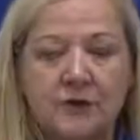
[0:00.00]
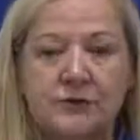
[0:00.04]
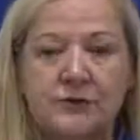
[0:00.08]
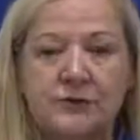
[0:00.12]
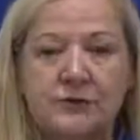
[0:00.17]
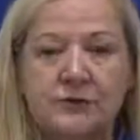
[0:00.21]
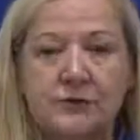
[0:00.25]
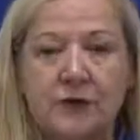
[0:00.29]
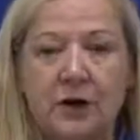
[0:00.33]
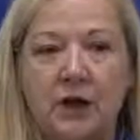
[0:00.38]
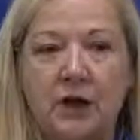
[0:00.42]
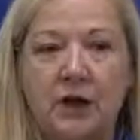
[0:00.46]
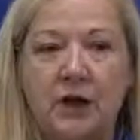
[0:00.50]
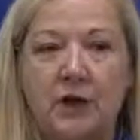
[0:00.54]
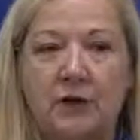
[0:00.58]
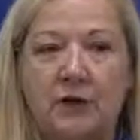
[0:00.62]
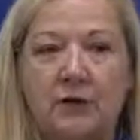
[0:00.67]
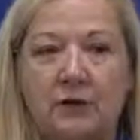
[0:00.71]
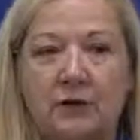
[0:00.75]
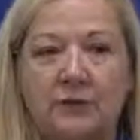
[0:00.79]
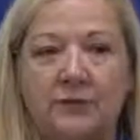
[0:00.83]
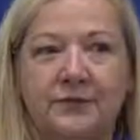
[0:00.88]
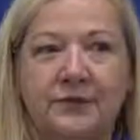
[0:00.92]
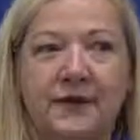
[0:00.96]

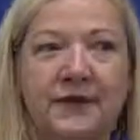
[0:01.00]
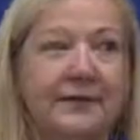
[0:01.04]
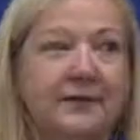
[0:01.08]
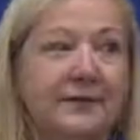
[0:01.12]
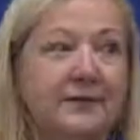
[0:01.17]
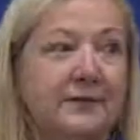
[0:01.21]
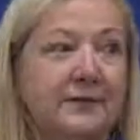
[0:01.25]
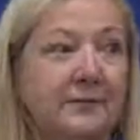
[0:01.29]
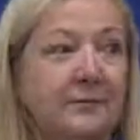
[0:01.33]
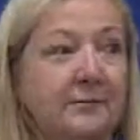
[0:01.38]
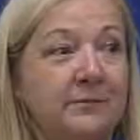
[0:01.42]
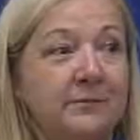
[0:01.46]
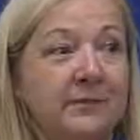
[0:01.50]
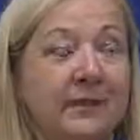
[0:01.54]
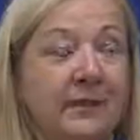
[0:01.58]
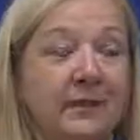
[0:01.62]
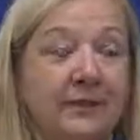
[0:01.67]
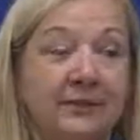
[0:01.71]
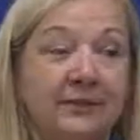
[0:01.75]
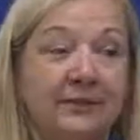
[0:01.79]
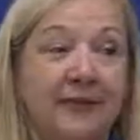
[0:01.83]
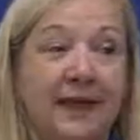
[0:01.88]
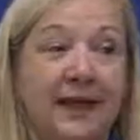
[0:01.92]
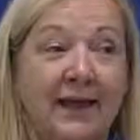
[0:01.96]
So
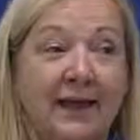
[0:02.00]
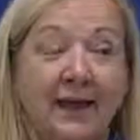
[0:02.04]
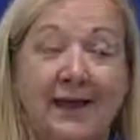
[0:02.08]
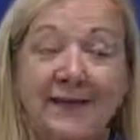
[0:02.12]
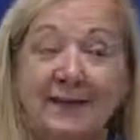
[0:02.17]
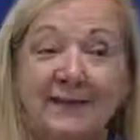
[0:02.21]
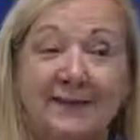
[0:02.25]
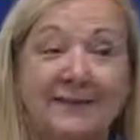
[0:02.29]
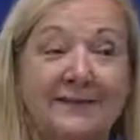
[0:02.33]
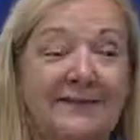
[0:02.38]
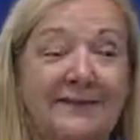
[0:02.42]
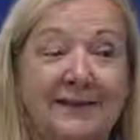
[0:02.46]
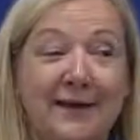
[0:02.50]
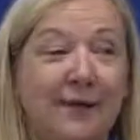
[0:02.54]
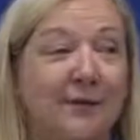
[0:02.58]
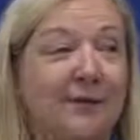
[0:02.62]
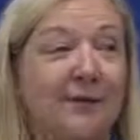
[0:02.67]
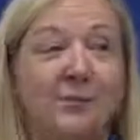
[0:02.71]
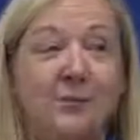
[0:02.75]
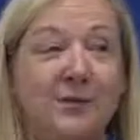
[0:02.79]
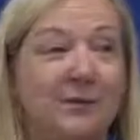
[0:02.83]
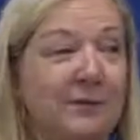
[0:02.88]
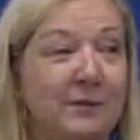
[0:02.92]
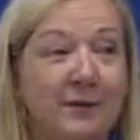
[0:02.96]
I didn't
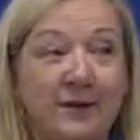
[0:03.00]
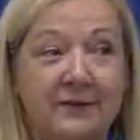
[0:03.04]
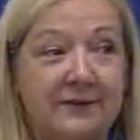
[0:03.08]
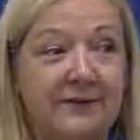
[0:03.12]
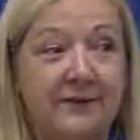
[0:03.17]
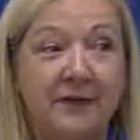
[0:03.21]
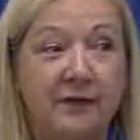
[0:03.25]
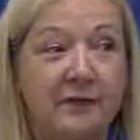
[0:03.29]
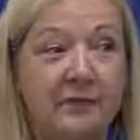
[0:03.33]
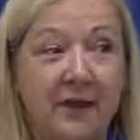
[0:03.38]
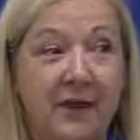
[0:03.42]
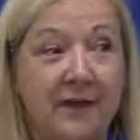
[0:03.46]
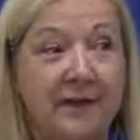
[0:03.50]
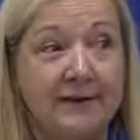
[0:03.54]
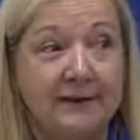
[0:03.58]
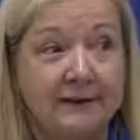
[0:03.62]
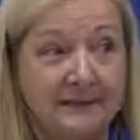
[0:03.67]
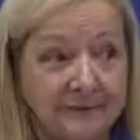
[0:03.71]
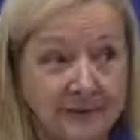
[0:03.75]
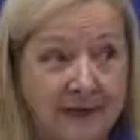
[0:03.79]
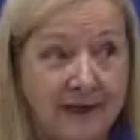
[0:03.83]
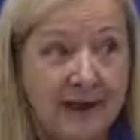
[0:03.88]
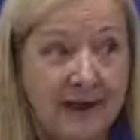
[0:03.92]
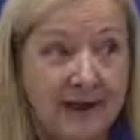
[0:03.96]
tell them it wasn't okay to
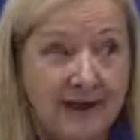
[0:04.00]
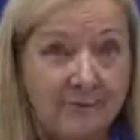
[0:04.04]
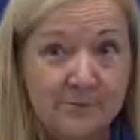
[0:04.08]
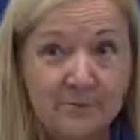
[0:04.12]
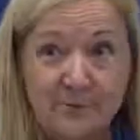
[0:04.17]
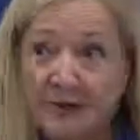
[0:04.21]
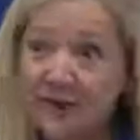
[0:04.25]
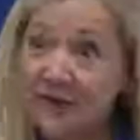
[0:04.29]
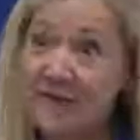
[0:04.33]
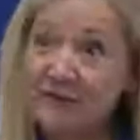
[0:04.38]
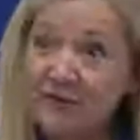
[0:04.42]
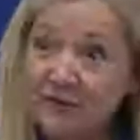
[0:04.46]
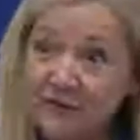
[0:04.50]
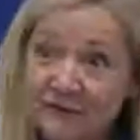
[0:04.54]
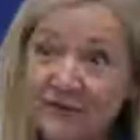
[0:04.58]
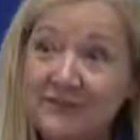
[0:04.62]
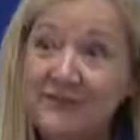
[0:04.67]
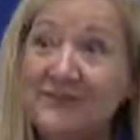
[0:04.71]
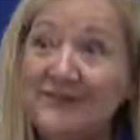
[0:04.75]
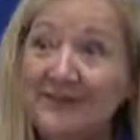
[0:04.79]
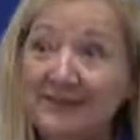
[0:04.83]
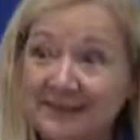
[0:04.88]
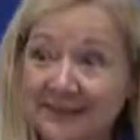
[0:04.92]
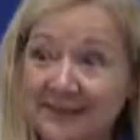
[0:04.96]
save because you
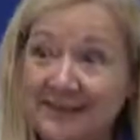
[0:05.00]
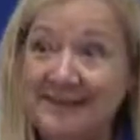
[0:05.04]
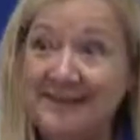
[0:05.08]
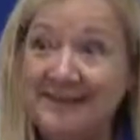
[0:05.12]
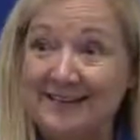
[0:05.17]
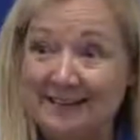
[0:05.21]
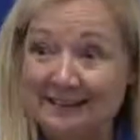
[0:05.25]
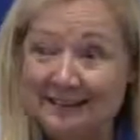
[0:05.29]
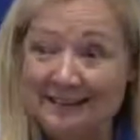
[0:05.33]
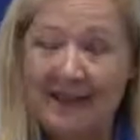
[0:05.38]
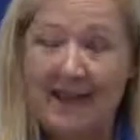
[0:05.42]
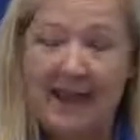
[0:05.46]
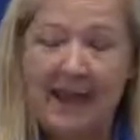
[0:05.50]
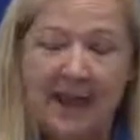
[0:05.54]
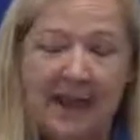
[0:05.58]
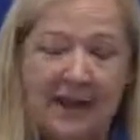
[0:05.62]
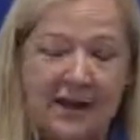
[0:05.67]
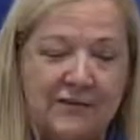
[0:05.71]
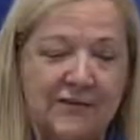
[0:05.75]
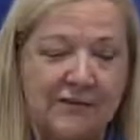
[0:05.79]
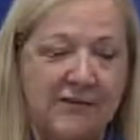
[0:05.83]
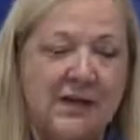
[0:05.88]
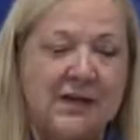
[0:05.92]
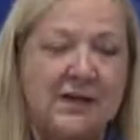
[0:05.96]
still need to
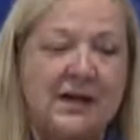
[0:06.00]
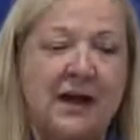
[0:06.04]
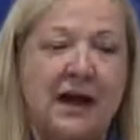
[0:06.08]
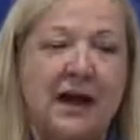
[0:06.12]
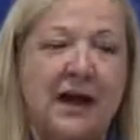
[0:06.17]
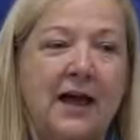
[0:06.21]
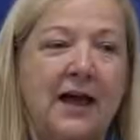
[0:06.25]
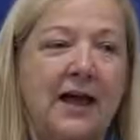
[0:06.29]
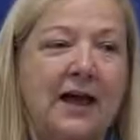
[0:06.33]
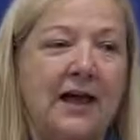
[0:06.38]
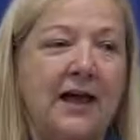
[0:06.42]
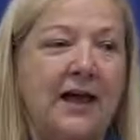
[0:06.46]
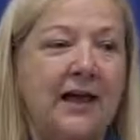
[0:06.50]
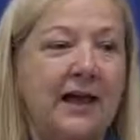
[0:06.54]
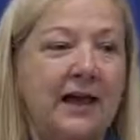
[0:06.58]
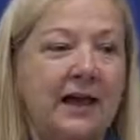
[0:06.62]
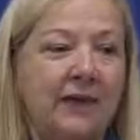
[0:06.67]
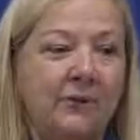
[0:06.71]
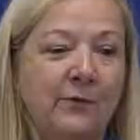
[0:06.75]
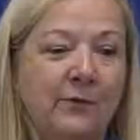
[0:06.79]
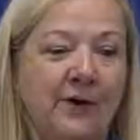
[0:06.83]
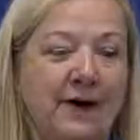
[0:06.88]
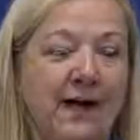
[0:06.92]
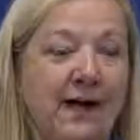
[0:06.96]
save.
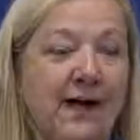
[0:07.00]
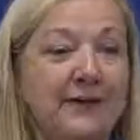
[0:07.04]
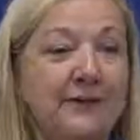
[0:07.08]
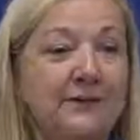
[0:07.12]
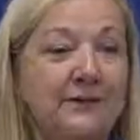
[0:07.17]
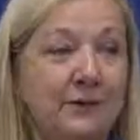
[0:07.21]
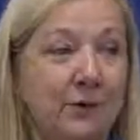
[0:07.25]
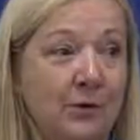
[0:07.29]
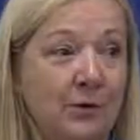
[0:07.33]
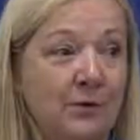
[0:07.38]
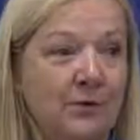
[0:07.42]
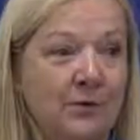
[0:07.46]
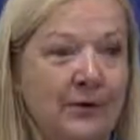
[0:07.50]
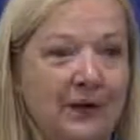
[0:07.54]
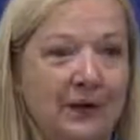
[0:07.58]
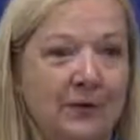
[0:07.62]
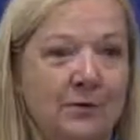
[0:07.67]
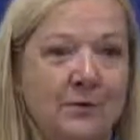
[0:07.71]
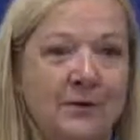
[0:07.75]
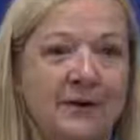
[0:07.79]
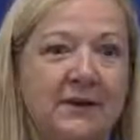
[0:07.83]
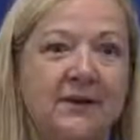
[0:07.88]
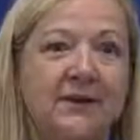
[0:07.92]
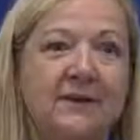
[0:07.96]
What I told
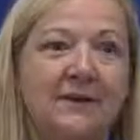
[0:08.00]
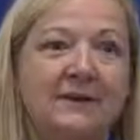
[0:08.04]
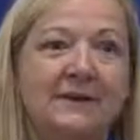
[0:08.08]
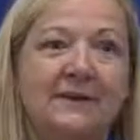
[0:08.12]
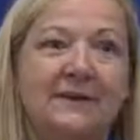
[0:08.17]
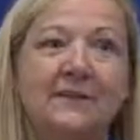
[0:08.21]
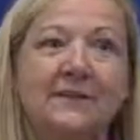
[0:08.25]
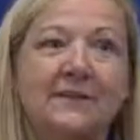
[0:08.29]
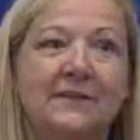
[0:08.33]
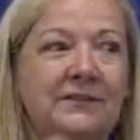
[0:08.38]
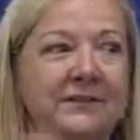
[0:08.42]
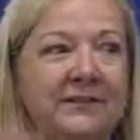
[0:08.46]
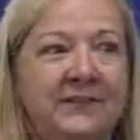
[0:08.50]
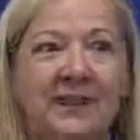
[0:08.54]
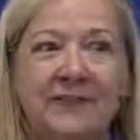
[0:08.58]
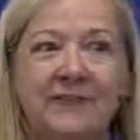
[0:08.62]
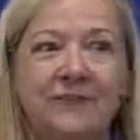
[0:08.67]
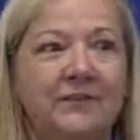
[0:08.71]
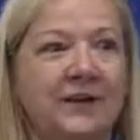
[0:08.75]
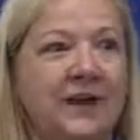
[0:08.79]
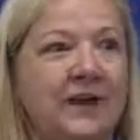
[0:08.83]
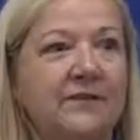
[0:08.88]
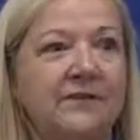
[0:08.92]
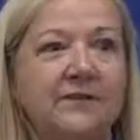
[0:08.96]
them is
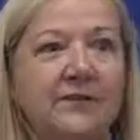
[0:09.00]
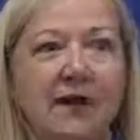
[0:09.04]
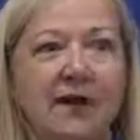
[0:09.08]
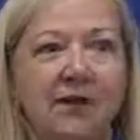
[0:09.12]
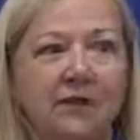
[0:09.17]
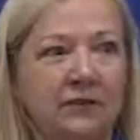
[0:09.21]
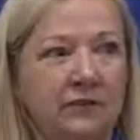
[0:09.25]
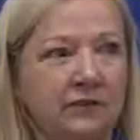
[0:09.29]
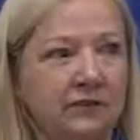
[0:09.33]
save $5.